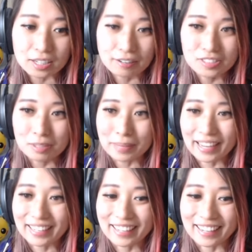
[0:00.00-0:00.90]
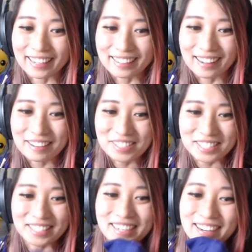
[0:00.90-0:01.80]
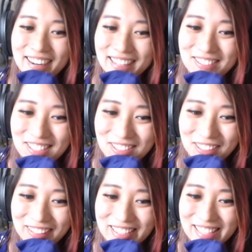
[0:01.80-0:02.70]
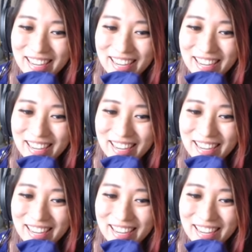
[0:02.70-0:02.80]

Earth to Megan. I'm scared. I'm so nervous